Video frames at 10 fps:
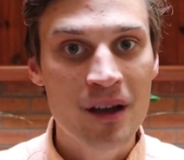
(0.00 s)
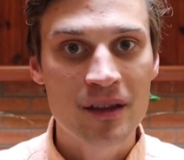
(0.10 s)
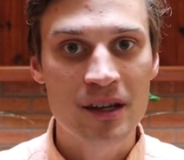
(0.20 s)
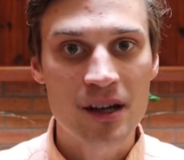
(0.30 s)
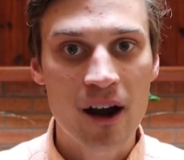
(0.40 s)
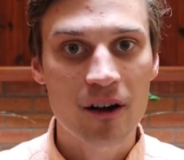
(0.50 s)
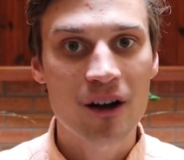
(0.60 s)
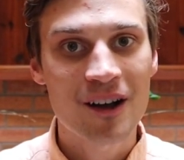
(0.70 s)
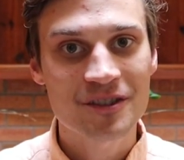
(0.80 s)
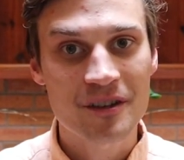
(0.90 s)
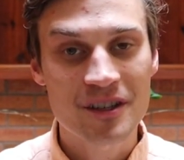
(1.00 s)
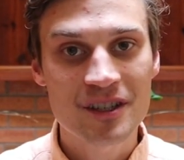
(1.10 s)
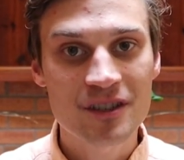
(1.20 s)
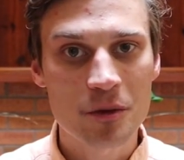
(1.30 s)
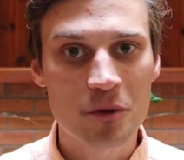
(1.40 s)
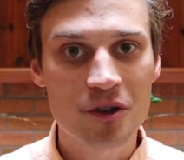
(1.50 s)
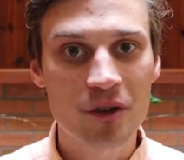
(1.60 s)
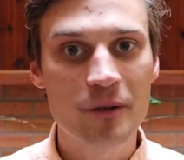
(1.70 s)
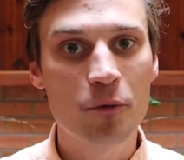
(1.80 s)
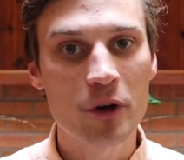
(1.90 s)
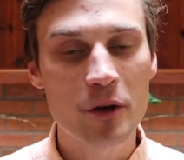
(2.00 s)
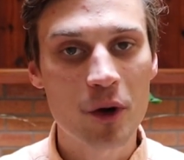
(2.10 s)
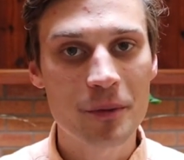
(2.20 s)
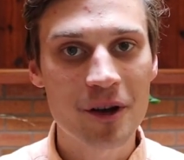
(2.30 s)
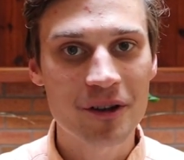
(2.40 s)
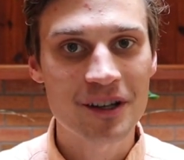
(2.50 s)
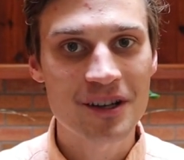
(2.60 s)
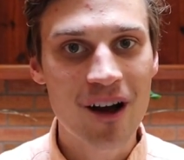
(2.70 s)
The entire cost of the system was only $41 million.